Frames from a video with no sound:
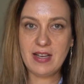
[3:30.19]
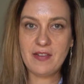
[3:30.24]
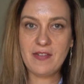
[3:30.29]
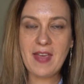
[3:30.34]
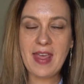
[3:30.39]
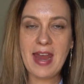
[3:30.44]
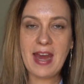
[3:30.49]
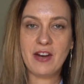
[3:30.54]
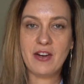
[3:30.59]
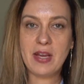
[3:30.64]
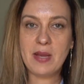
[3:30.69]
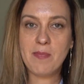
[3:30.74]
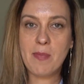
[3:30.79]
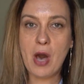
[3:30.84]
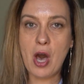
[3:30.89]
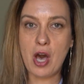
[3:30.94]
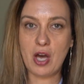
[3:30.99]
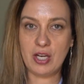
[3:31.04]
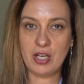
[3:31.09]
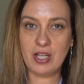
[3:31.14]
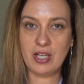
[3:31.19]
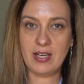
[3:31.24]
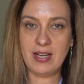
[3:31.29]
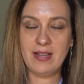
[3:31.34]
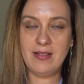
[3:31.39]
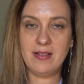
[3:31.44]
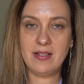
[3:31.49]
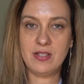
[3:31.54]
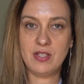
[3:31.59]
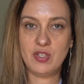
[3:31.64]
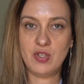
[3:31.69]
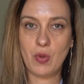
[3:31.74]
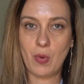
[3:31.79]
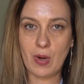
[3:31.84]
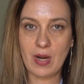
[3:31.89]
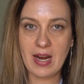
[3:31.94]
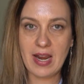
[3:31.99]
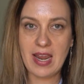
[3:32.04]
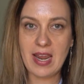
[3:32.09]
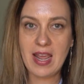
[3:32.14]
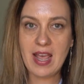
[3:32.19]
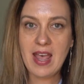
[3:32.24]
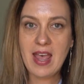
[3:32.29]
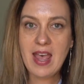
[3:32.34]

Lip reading: of Harry Potter and the story,